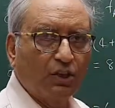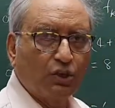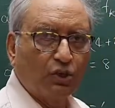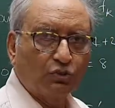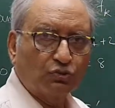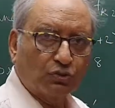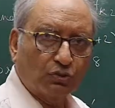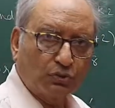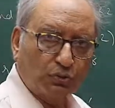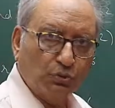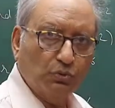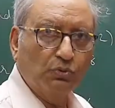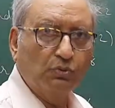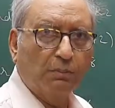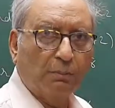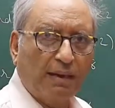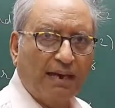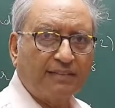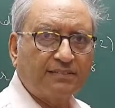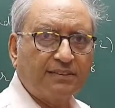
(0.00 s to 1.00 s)
So 2
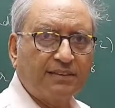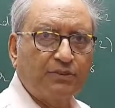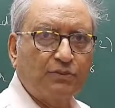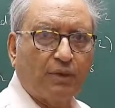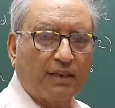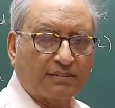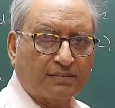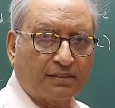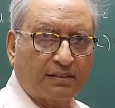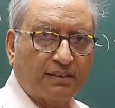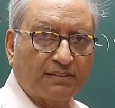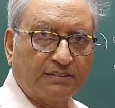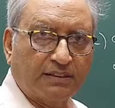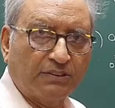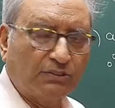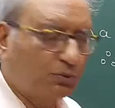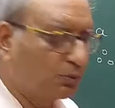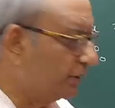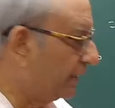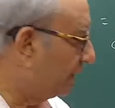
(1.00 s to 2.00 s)
mass into acceleration,
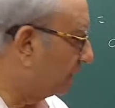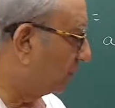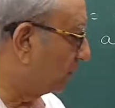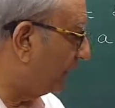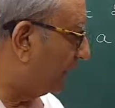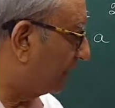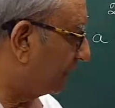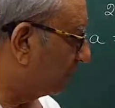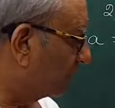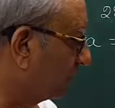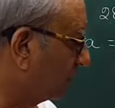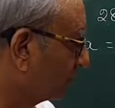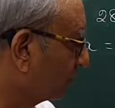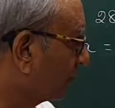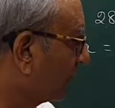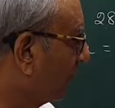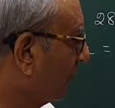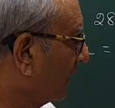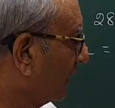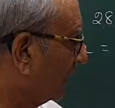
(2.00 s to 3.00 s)
2 into A2
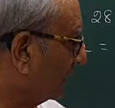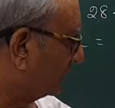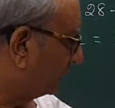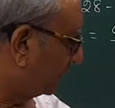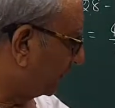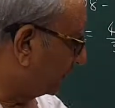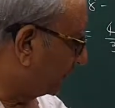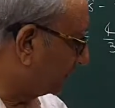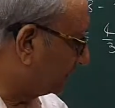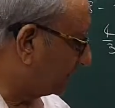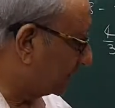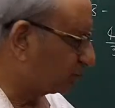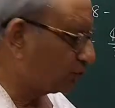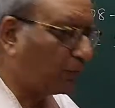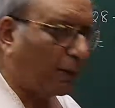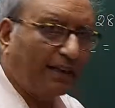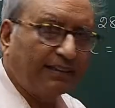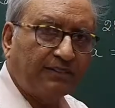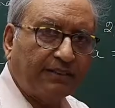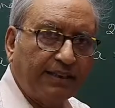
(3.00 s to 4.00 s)
is 56
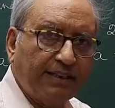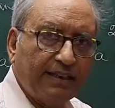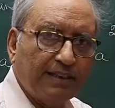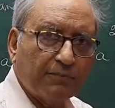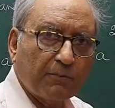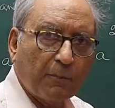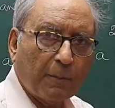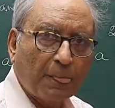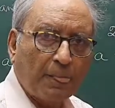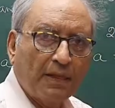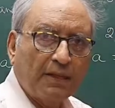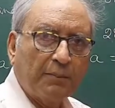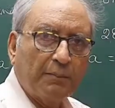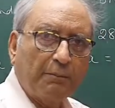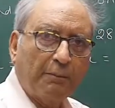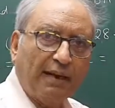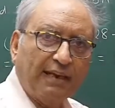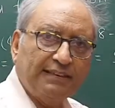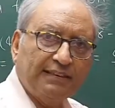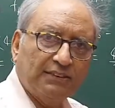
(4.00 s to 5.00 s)
by 3
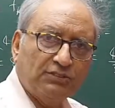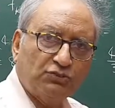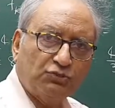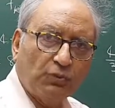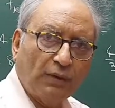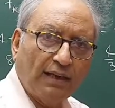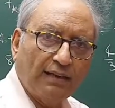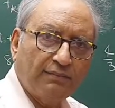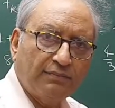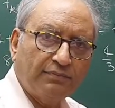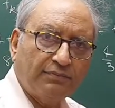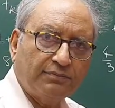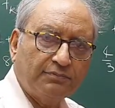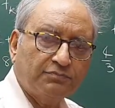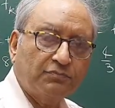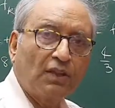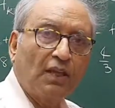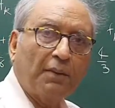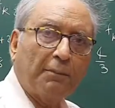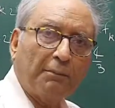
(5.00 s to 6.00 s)
minus 12
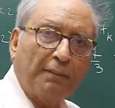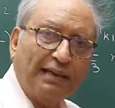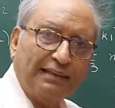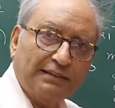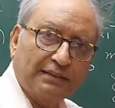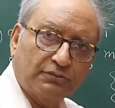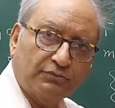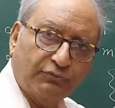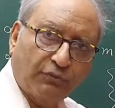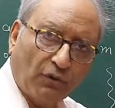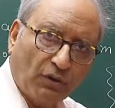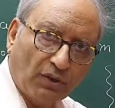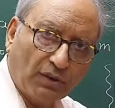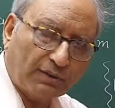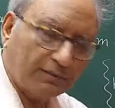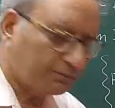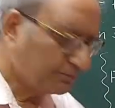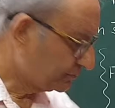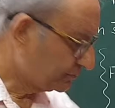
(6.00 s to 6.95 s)
minus 4.